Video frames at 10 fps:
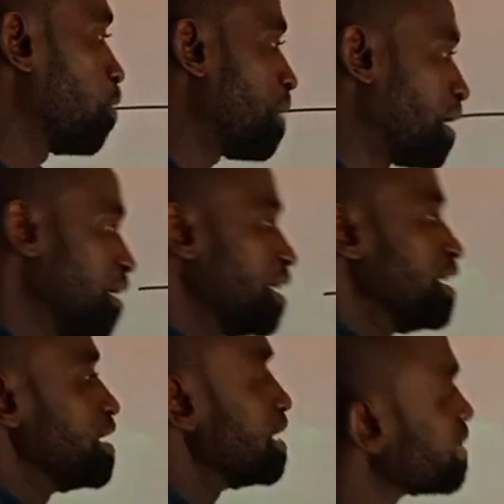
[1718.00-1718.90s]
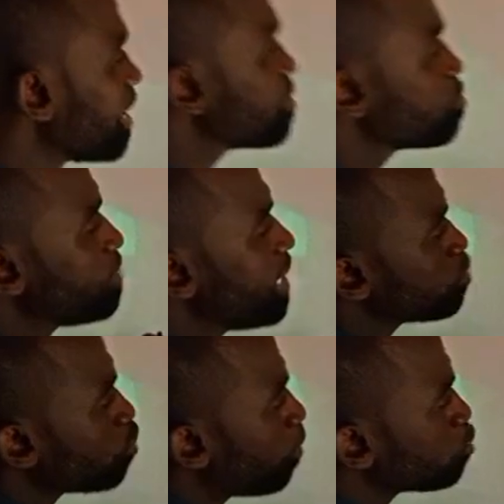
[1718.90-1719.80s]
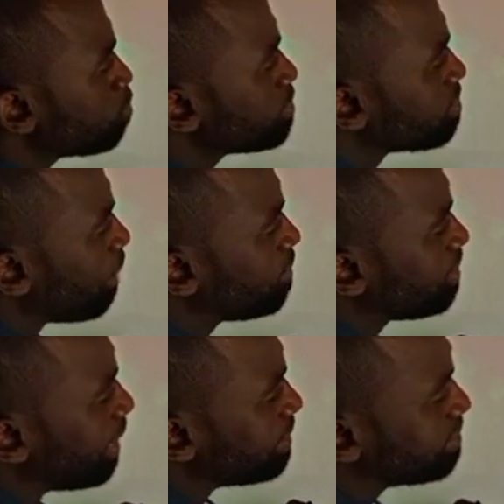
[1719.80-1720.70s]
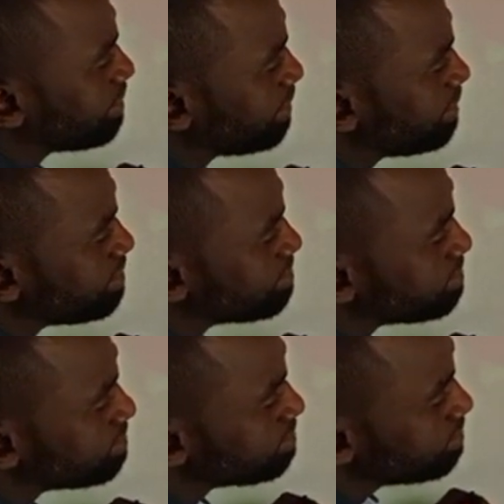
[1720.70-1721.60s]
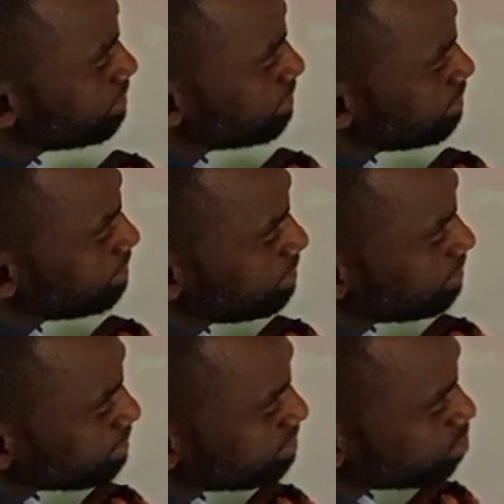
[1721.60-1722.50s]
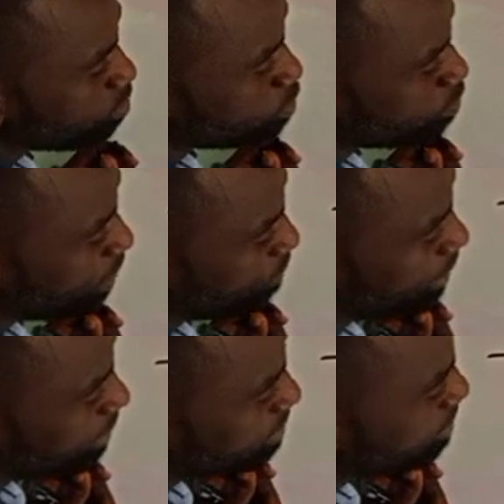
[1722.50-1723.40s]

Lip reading: normal. This ray is supposed to be traveling like this. This ray is supposed to be traveling like